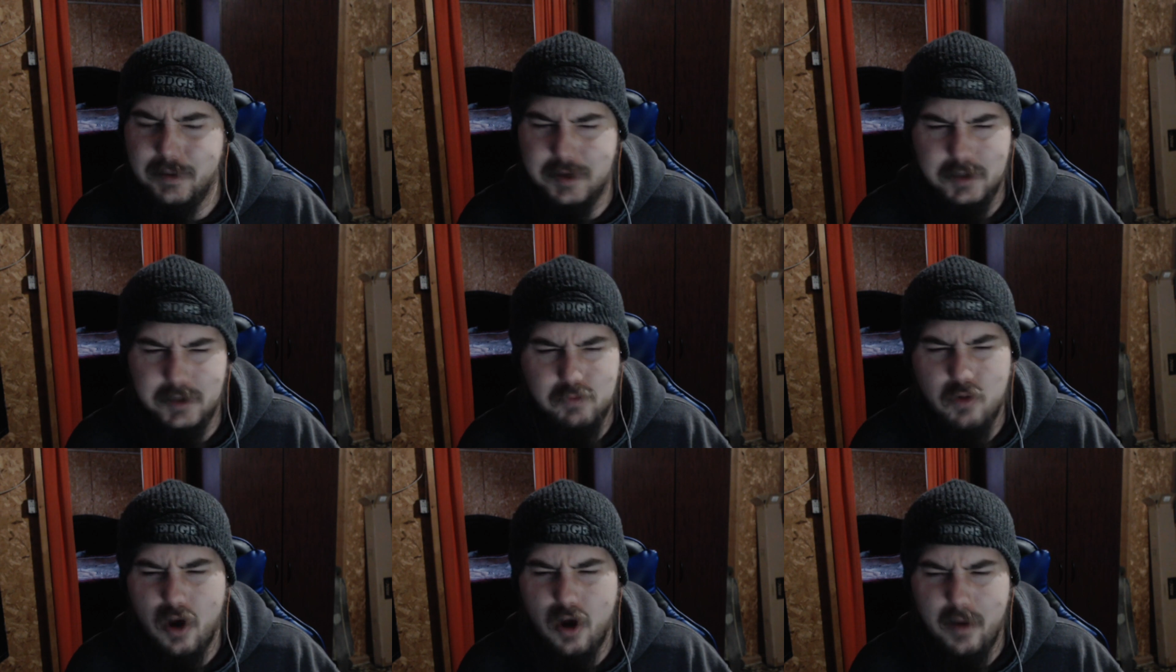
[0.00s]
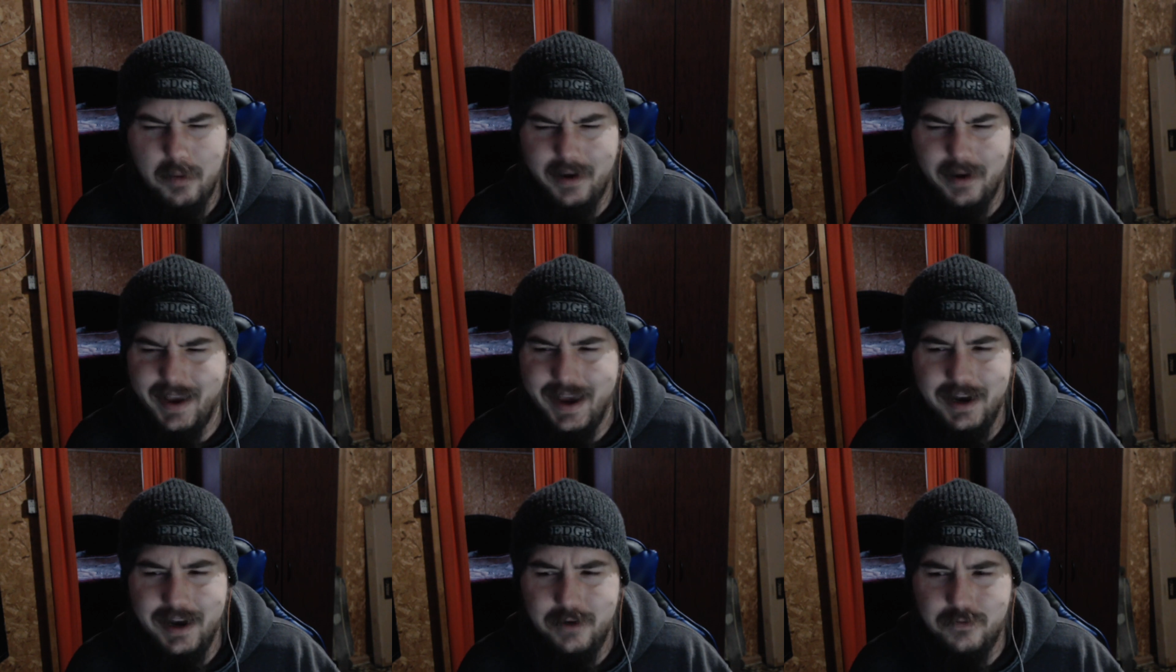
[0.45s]
but it's
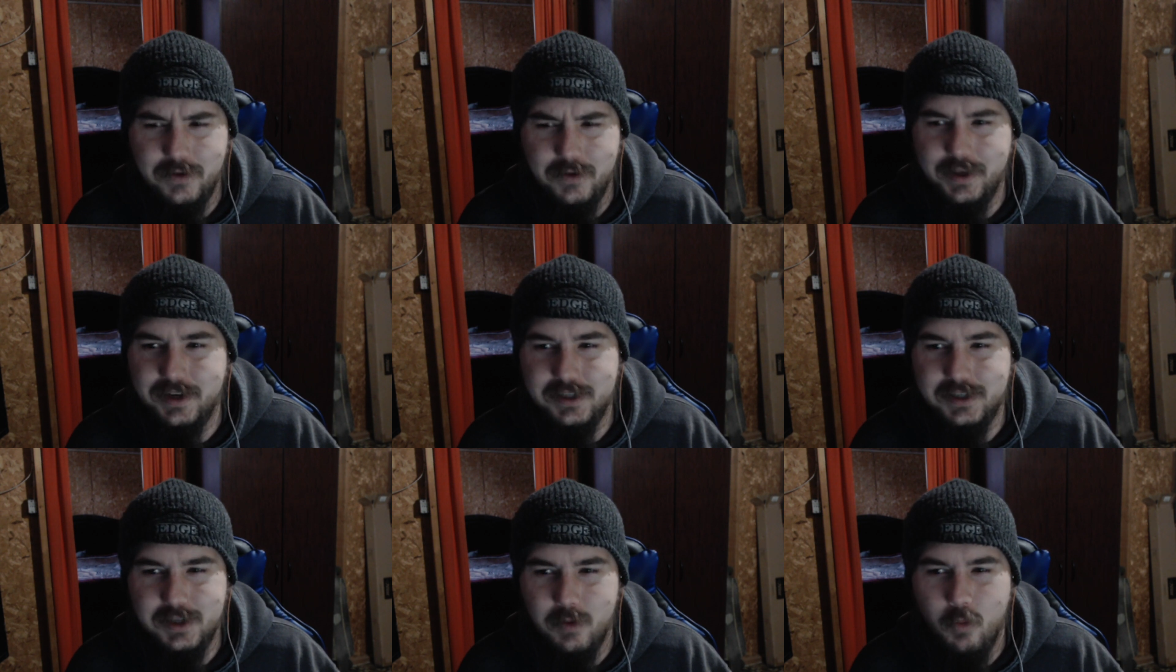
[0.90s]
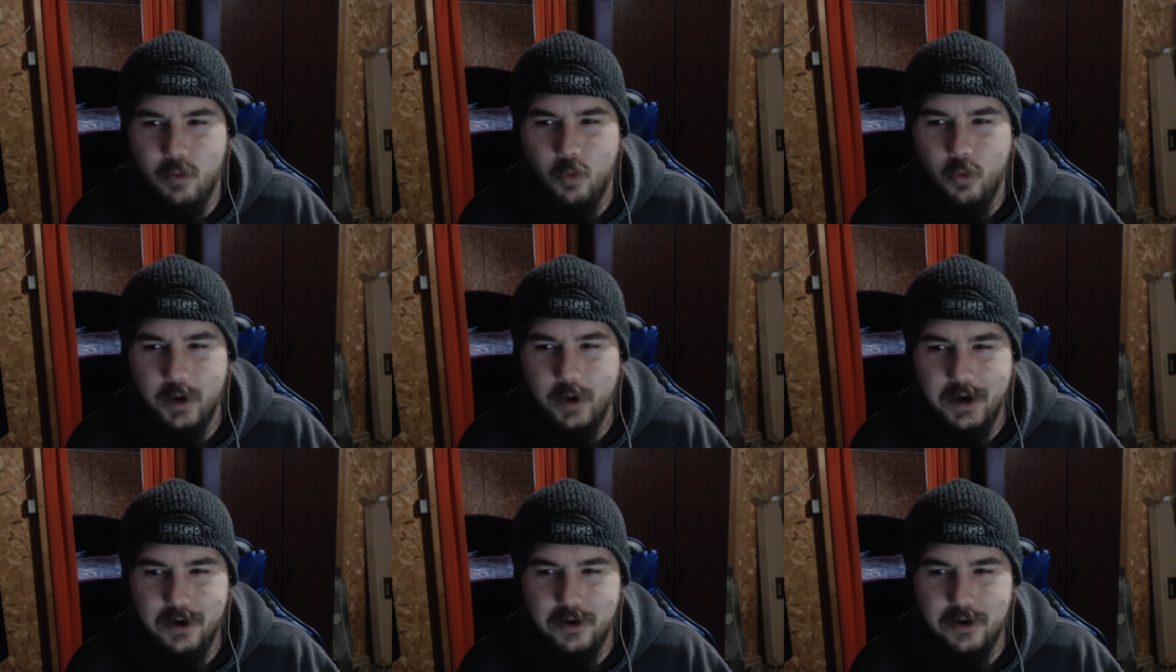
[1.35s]
propaganda for like some
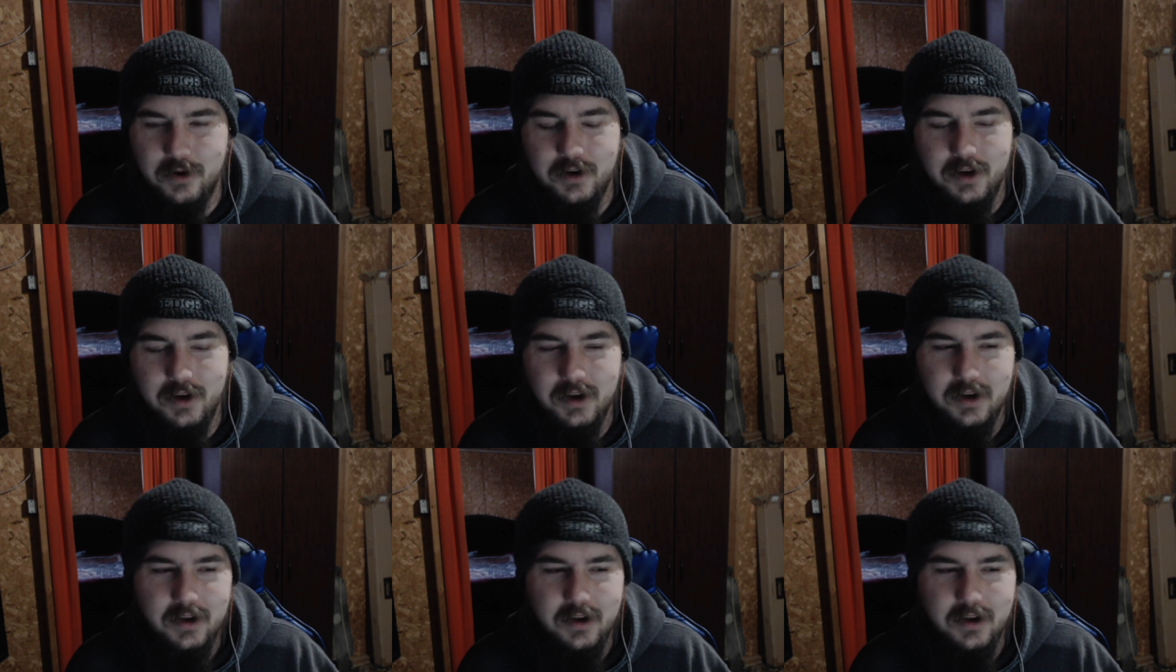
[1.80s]
weird